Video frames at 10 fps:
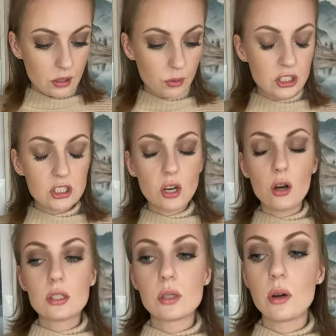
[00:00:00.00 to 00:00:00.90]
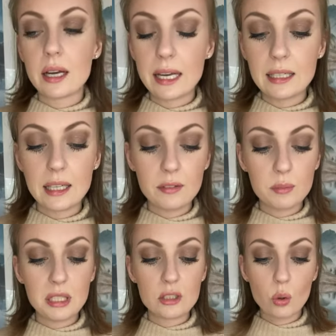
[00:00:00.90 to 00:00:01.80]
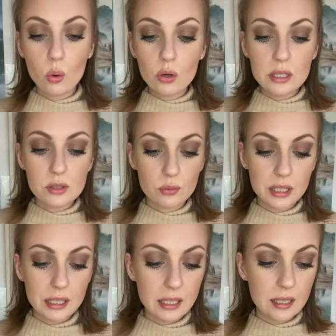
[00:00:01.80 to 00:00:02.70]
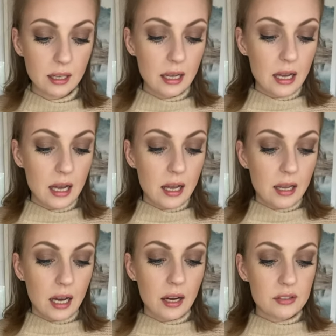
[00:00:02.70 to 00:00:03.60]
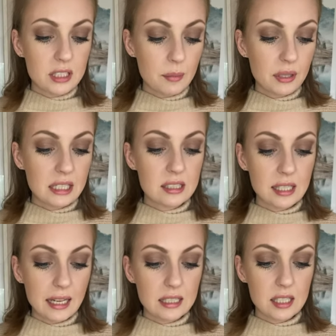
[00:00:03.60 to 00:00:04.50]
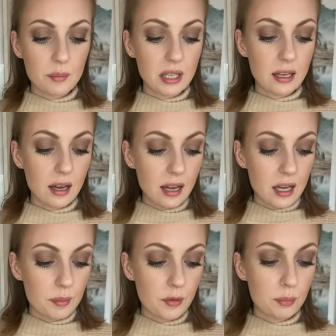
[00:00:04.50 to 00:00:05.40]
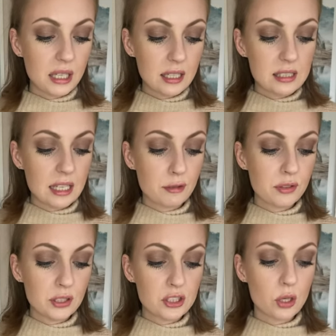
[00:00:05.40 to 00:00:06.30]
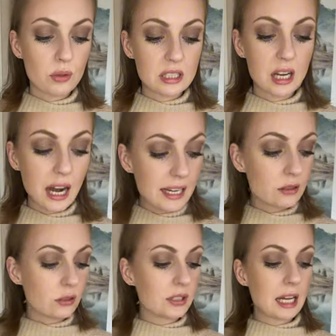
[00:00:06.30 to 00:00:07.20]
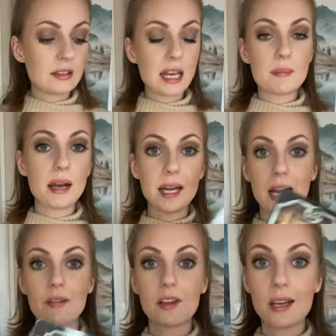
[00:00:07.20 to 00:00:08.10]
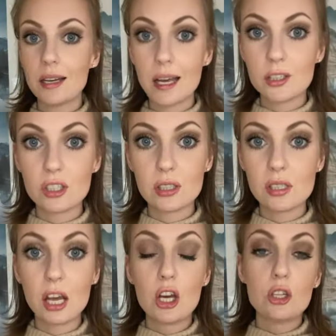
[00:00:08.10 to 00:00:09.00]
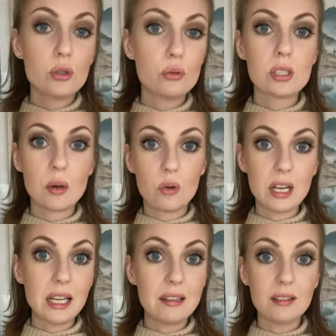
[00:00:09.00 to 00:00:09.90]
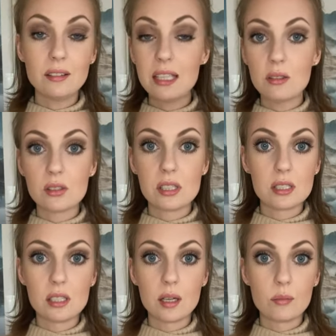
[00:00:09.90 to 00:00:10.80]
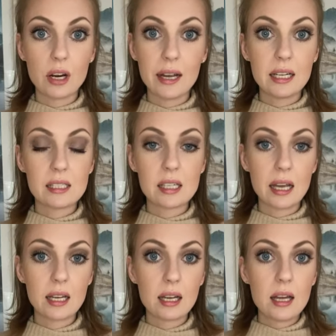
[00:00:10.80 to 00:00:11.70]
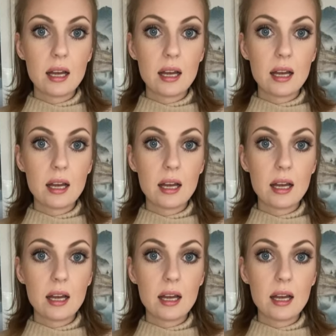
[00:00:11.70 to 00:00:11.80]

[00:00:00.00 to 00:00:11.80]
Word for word: which is also, again, giving me Taurus reading, of somebody setting something up because they feel so entitled that they might have connections to someone in the legal system, right? It's like,